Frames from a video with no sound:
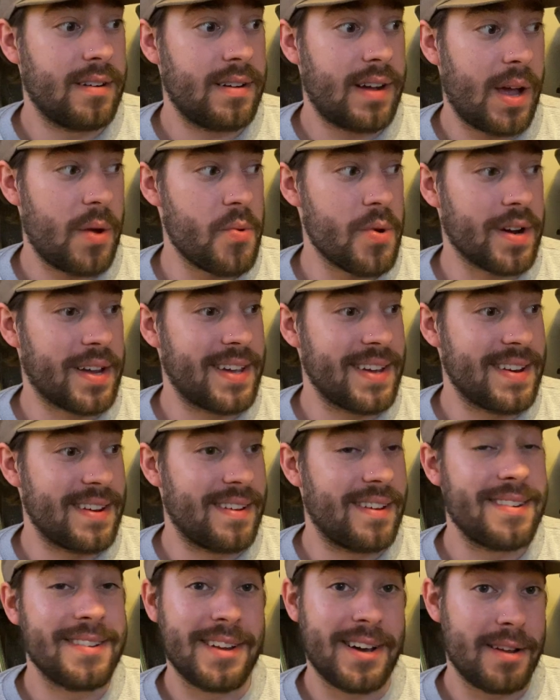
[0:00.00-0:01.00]
work
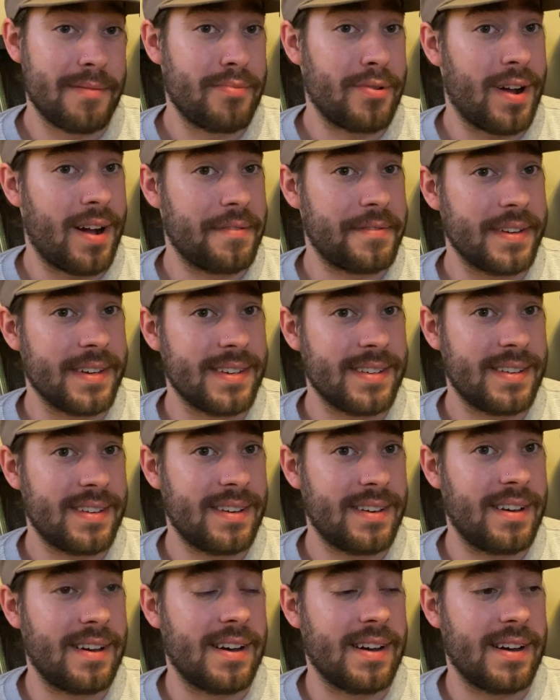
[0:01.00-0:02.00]
in nonprofit.
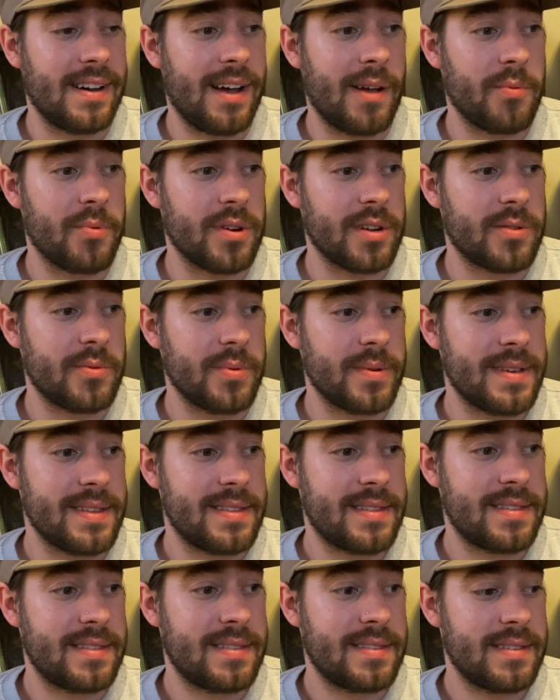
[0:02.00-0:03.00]
I work
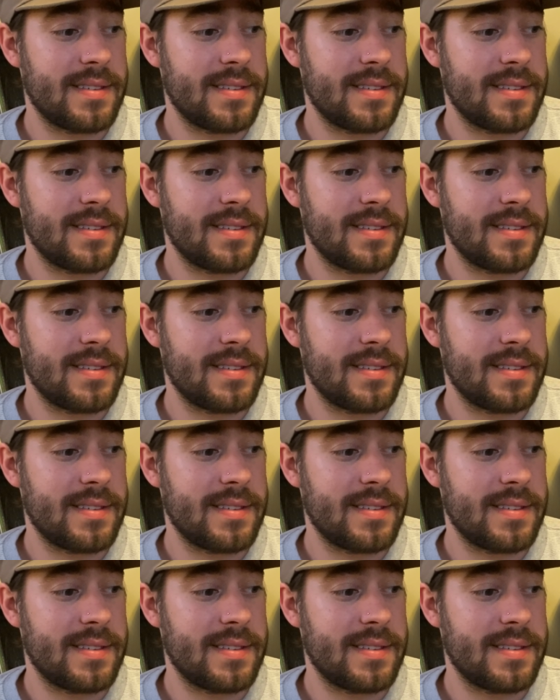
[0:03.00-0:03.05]
with